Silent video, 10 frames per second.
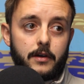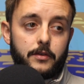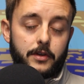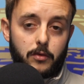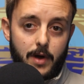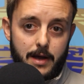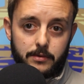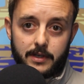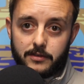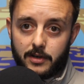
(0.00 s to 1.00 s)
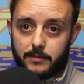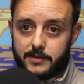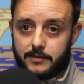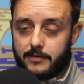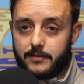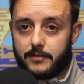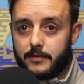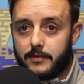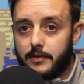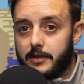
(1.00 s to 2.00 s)
on the ground in terms of
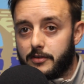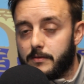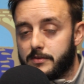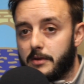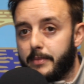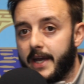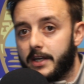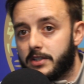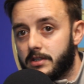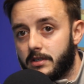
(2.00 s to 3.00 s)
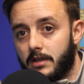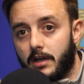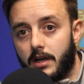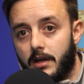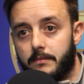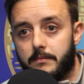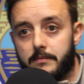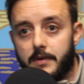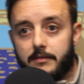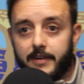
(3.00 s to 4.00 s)
the pitch,
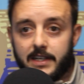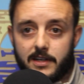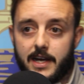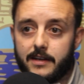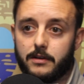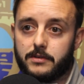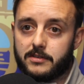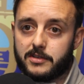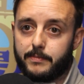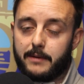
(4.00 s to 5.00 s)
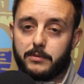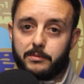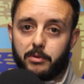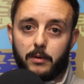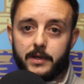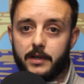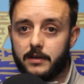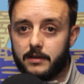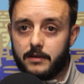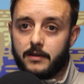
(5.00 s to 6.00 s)
and things like that. No disrespect, but we probably,
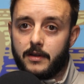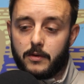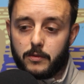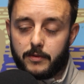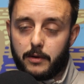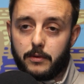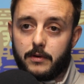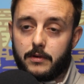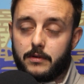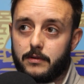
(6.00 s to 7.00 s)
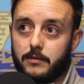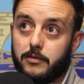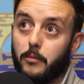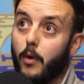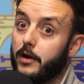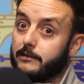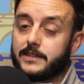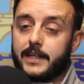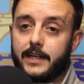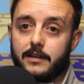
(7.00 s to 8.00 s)
from what I've
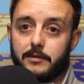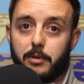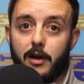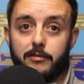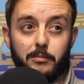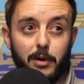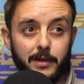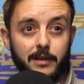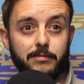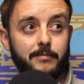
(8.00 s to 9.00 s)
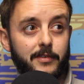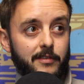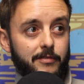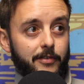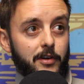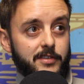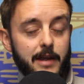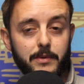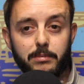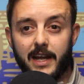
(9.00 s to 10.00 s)
seen, apart from probably the first
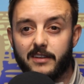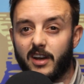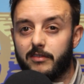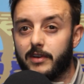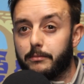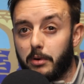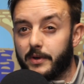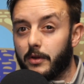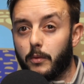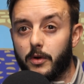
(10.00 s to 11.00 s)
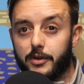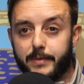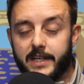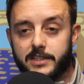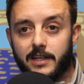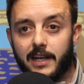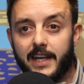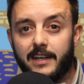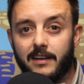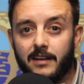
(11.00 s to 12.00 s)
game we played at Tuffley, probably got the worst pitch in the
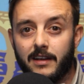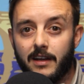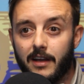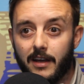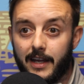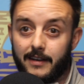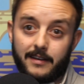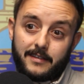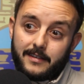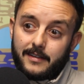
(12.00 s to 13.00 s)
league, and